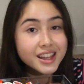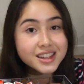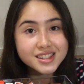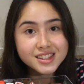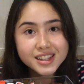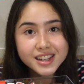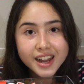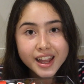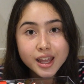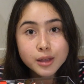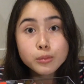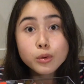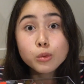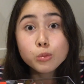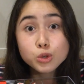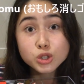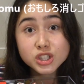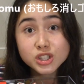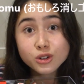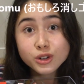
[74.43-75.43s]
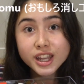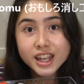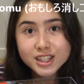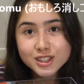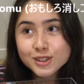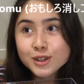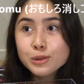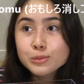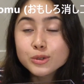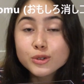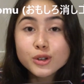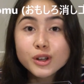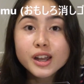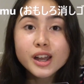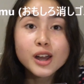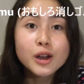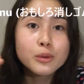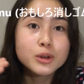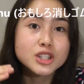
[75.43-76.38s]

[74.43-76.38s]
hence the name Omoshiro Keshigomu,